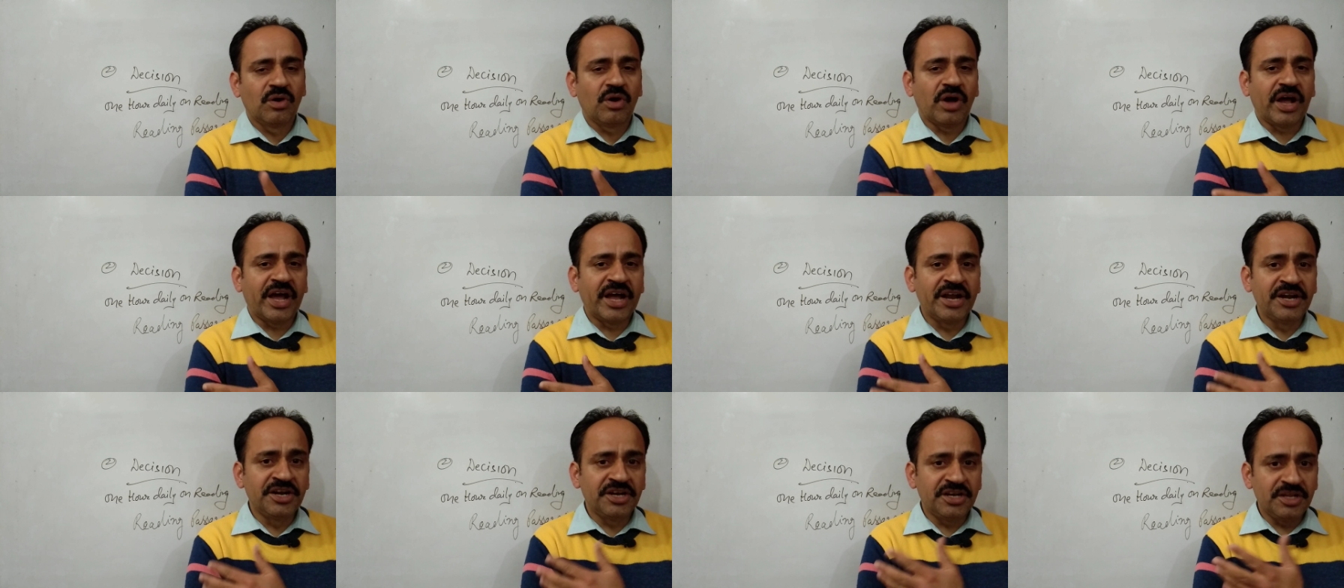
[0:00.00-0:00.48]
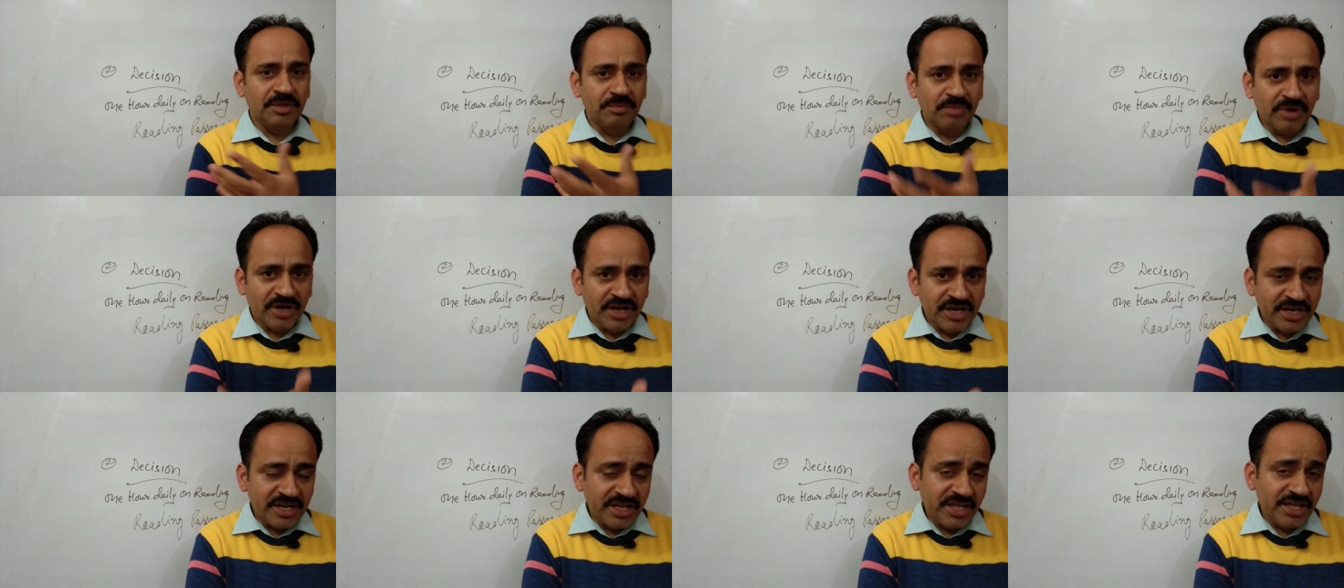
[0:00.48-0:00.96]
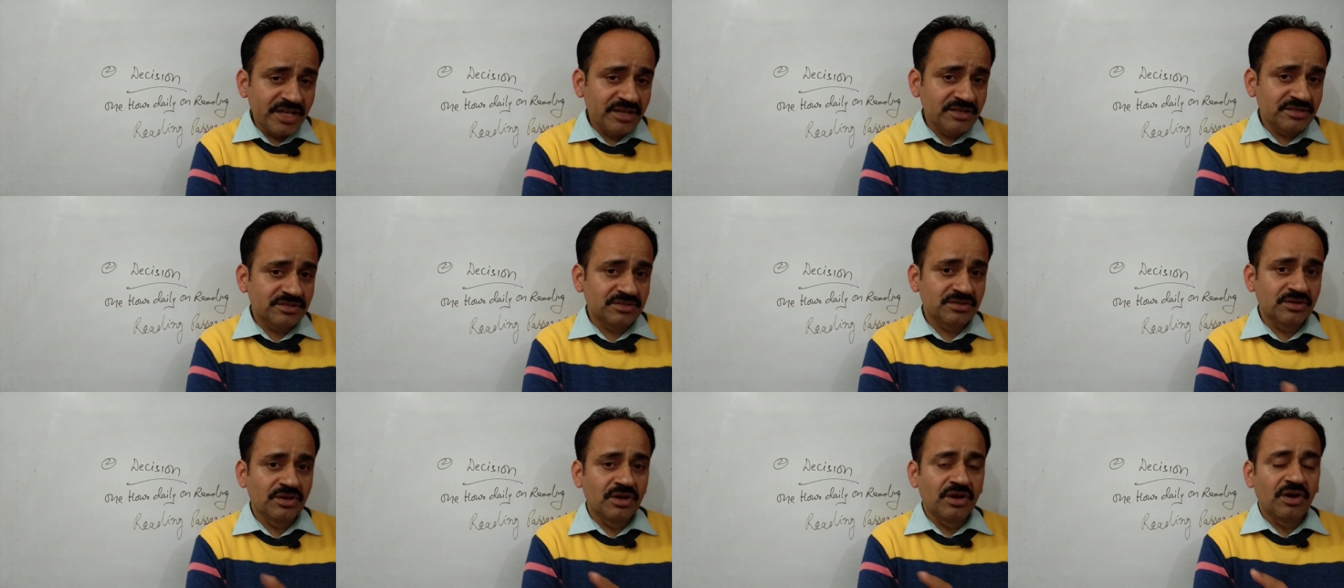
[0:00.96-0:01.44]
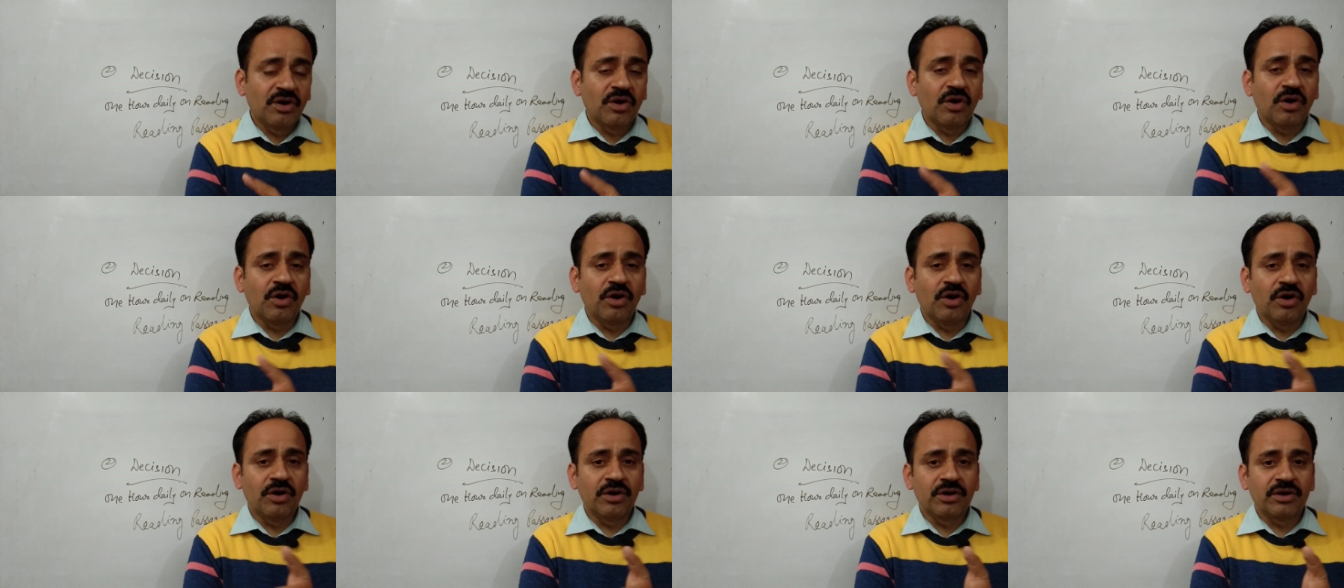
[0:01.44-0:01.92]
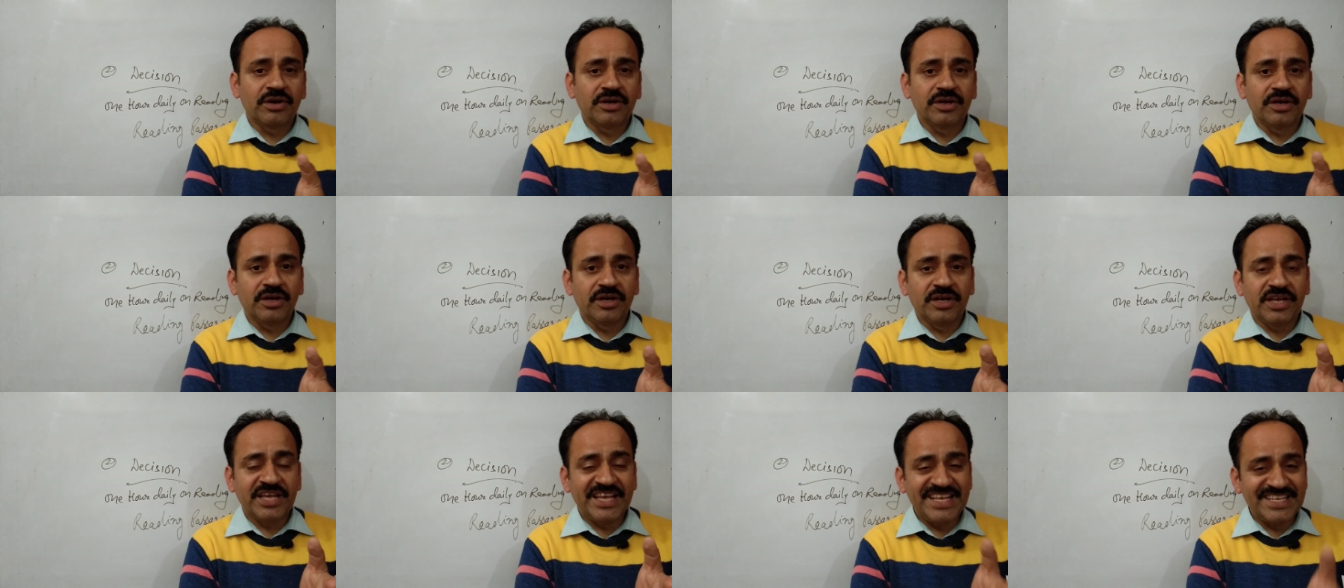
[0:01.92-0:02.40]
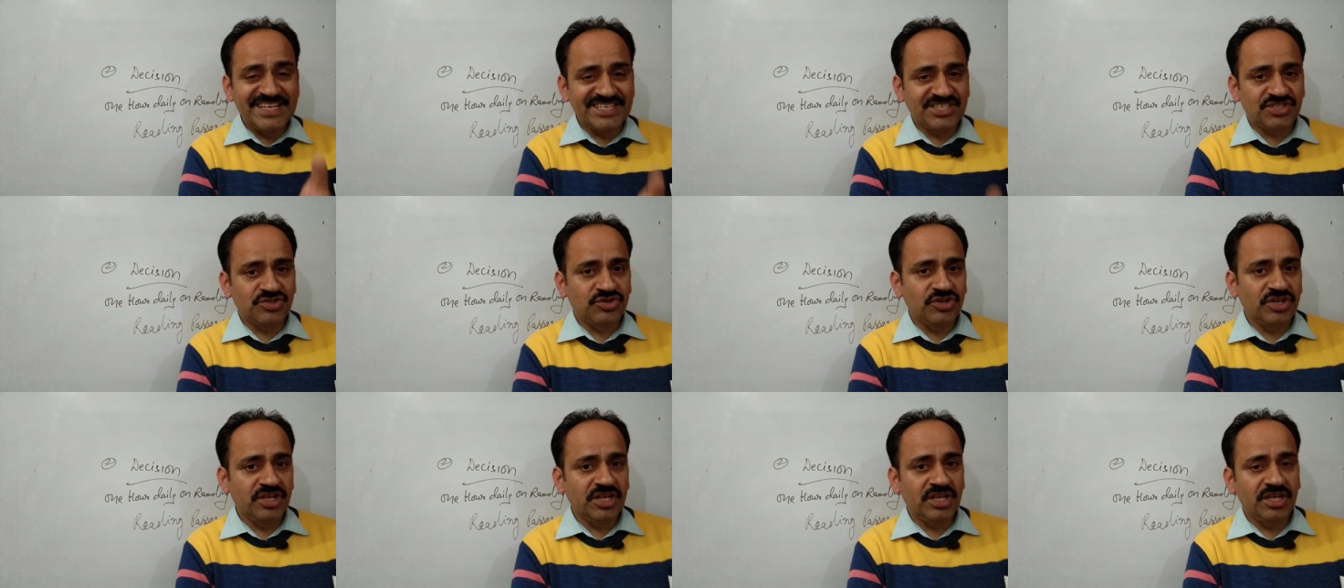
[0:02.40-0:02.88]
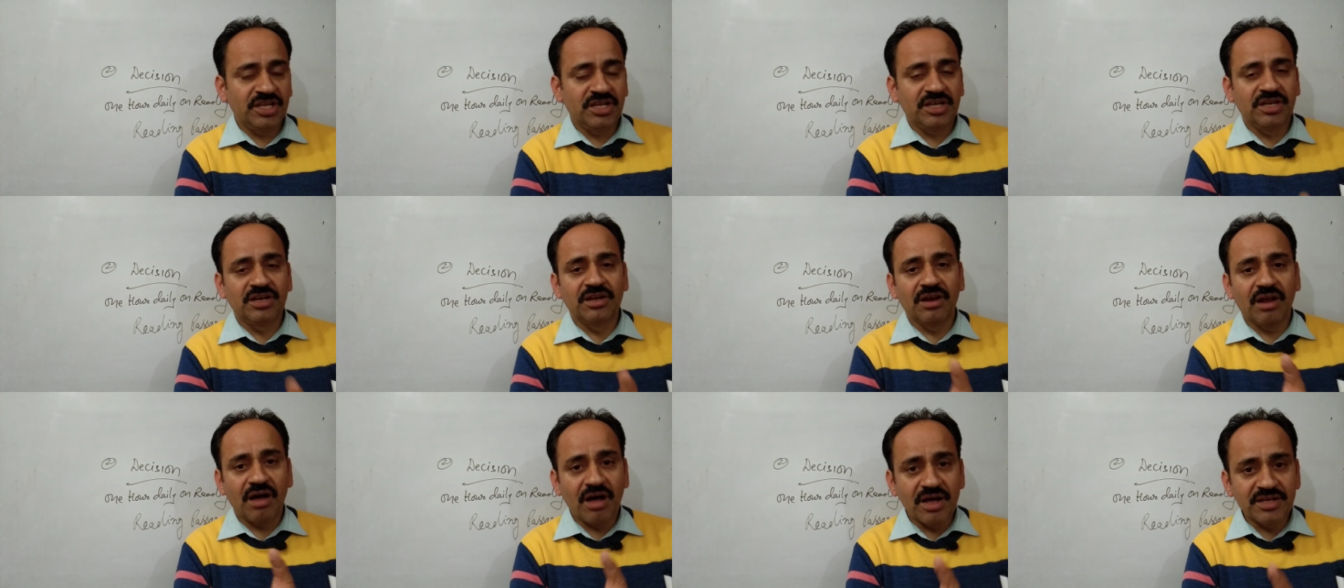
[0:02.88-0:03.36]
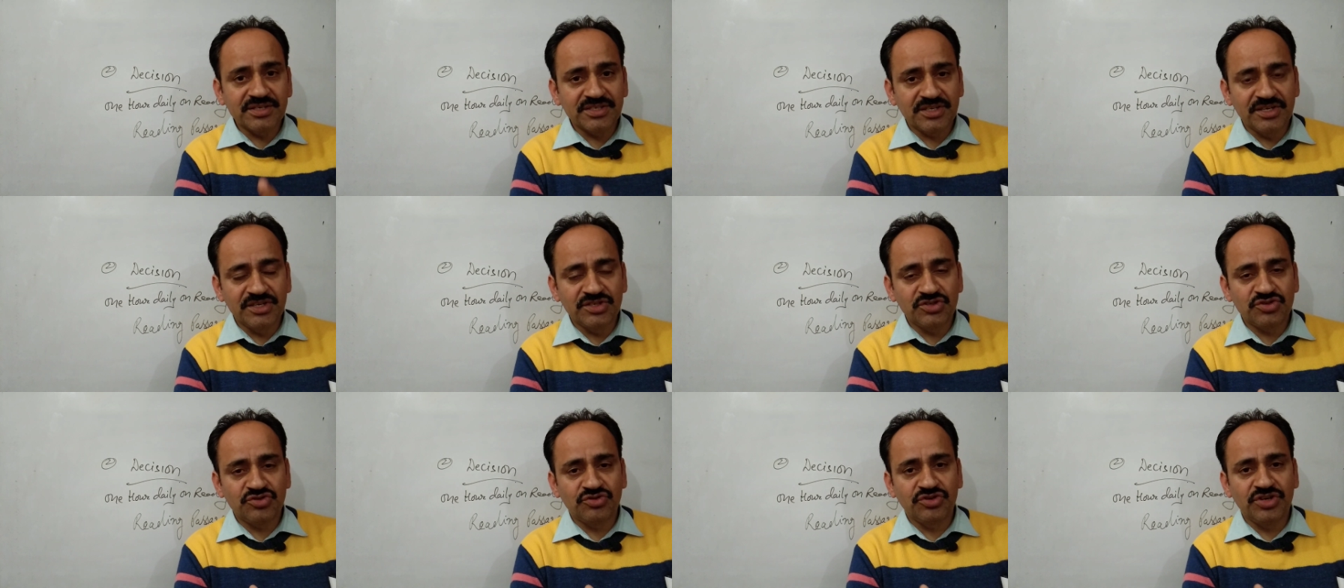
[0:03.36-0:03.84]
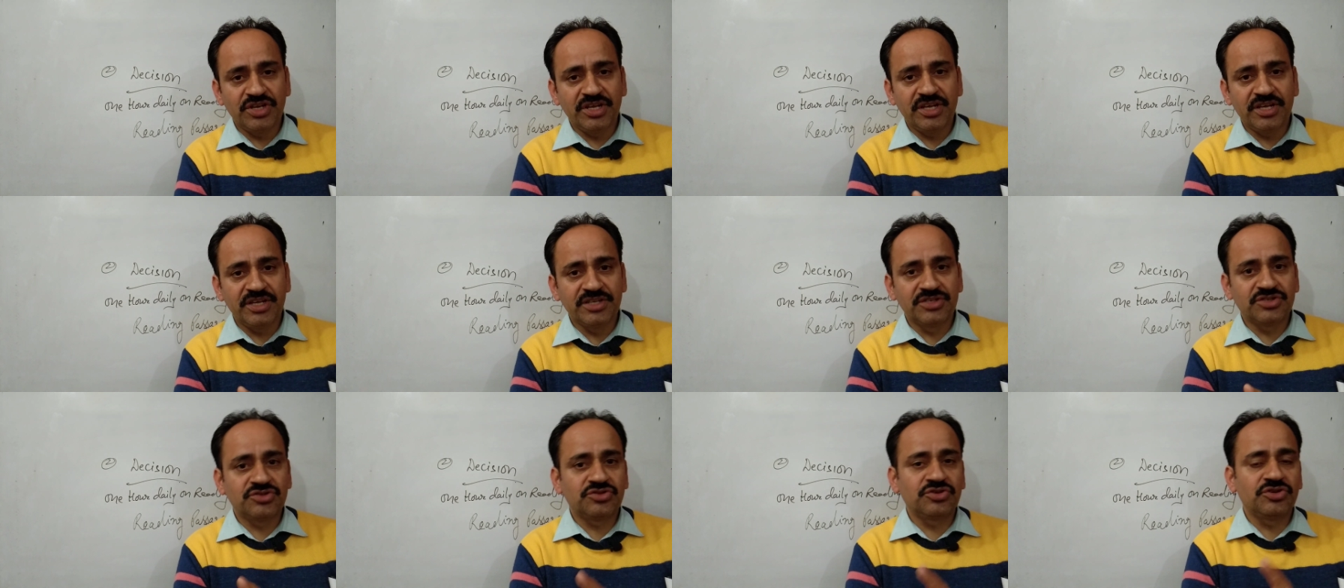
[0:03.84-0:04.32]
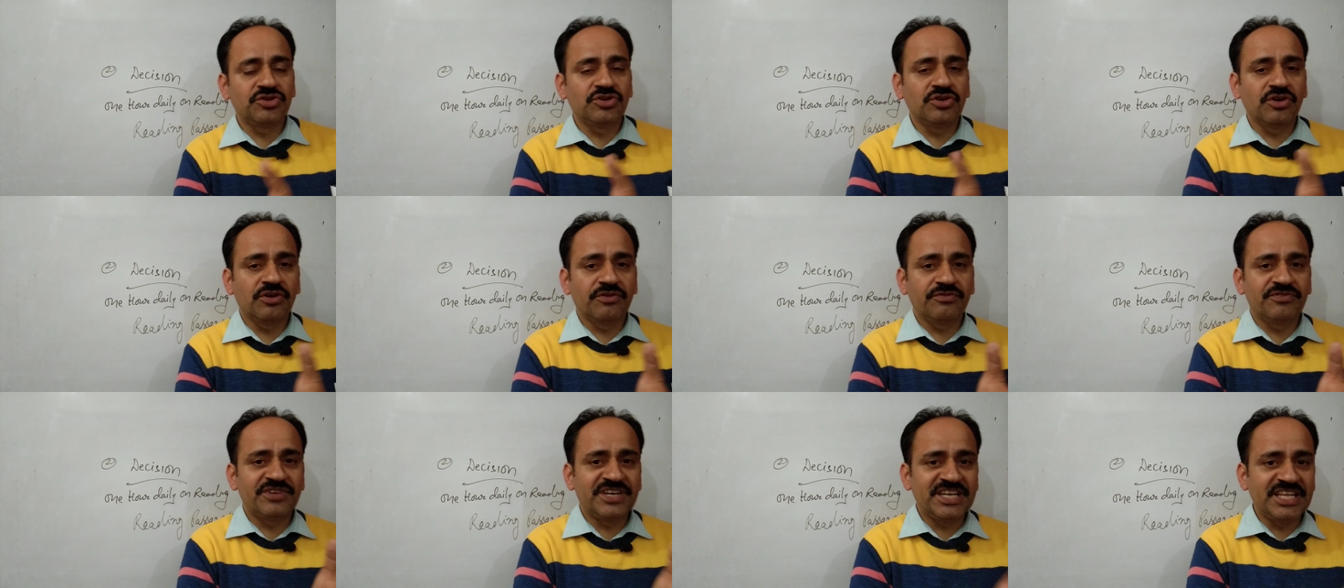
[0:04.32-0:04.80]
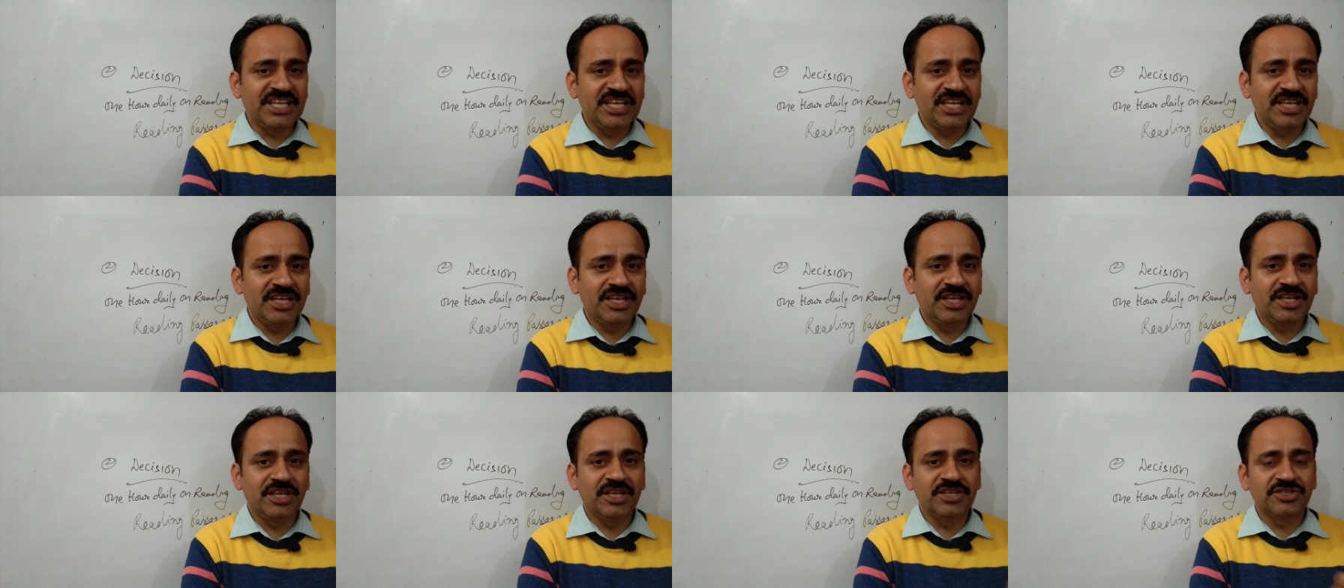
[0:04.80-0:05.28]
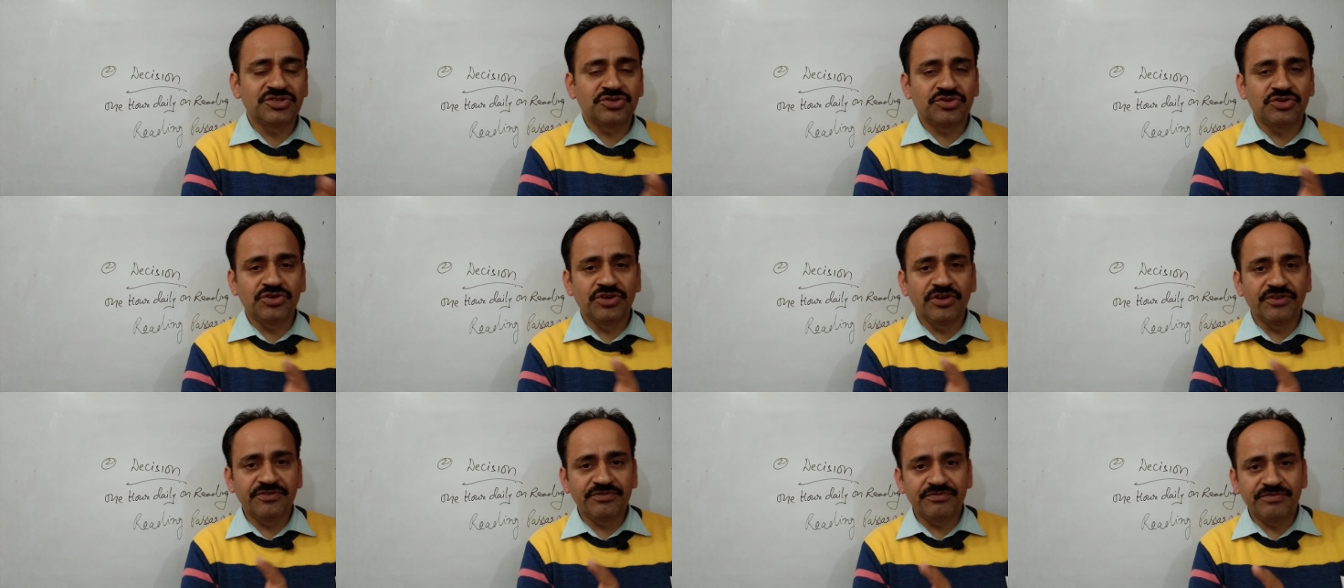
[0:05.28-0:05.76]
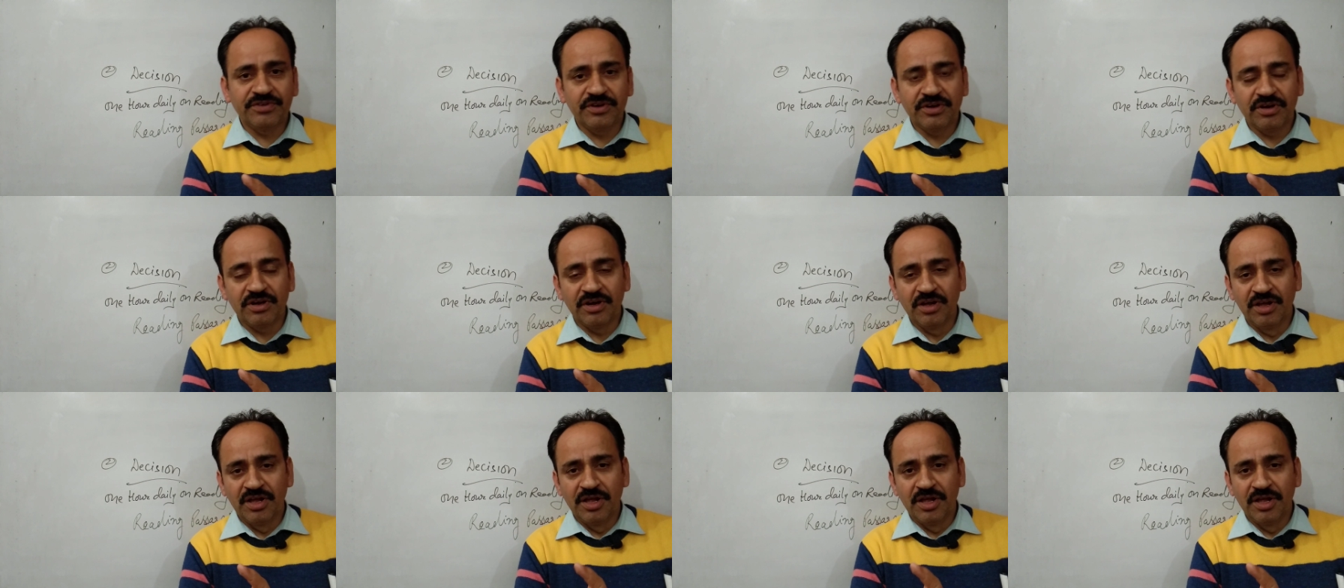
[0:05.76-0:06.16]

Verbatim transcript: antibiotics, or uh, history, glass history, history of tea, history of uh,